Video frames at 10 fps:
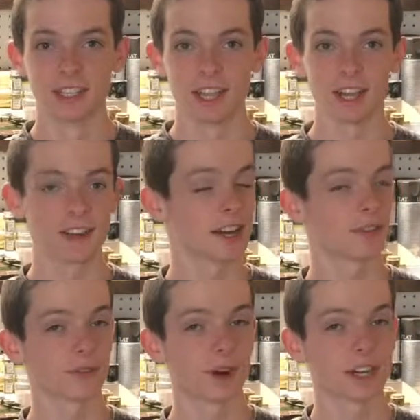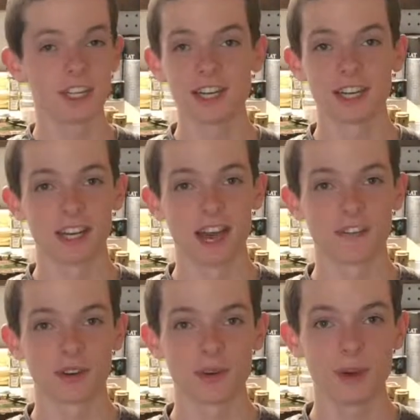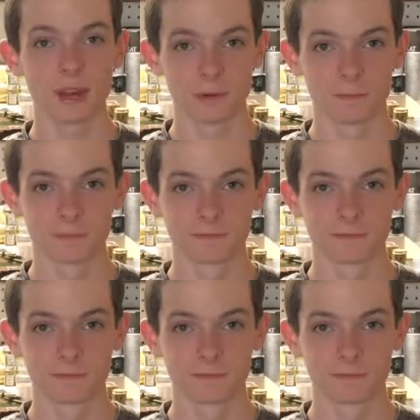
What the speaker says: Thank you guys for watching and have a great week.